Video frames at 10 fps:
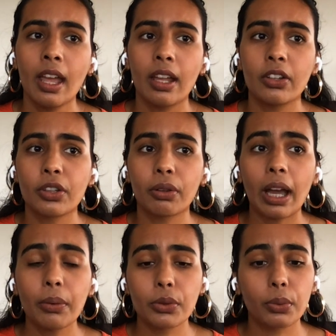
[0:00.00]
and so
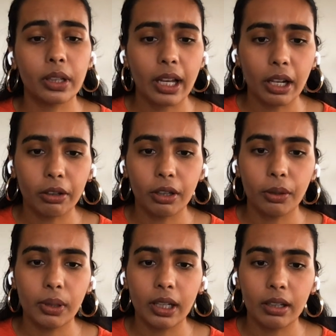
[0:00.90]
that was one category
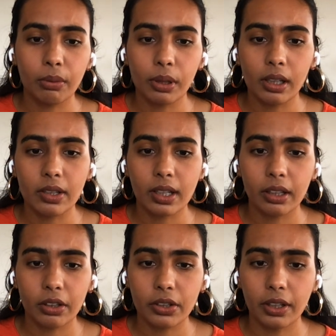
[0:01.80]
we had we had assigned
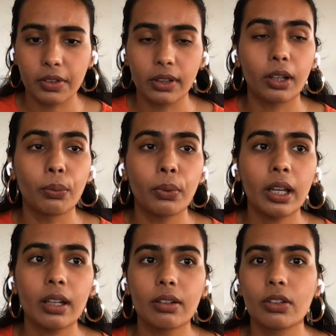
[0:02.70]
ourselves so like
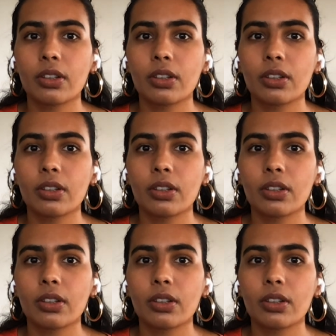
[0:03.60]
what